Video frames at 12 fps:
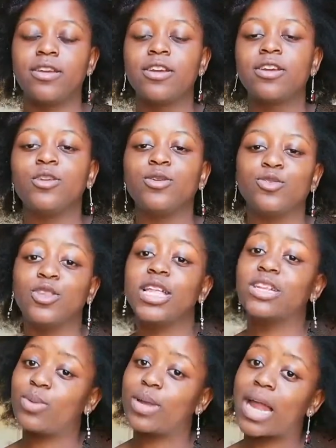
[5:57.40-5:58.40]
you know. So that's
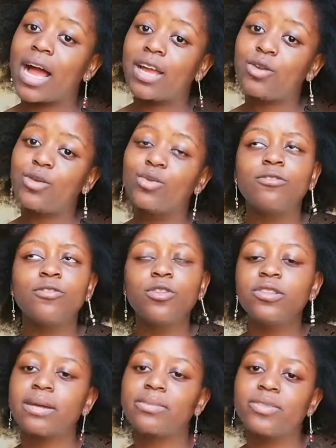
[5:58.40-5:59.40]
what I do a few
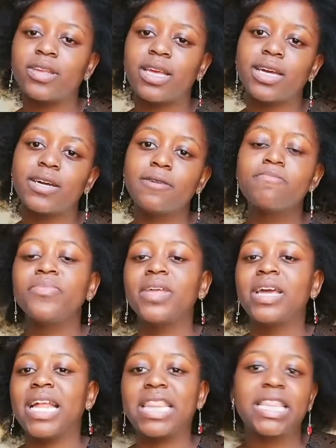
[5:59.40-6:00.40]
times a year, and I
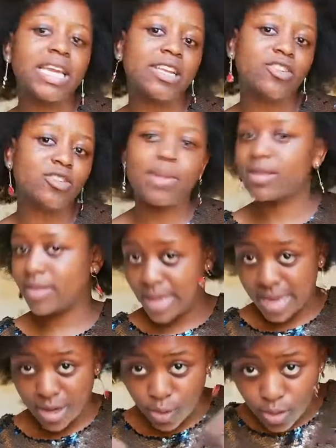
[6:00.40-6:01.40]
think it just makes the hair
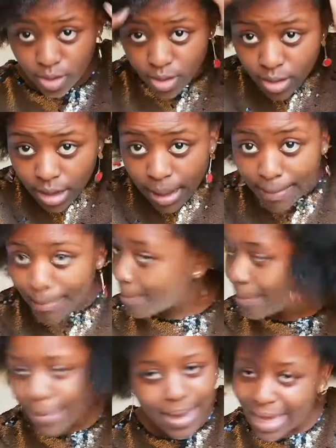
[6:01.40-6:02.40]
look
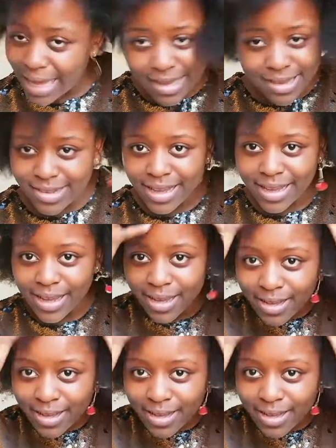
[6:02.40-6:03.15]
amazing.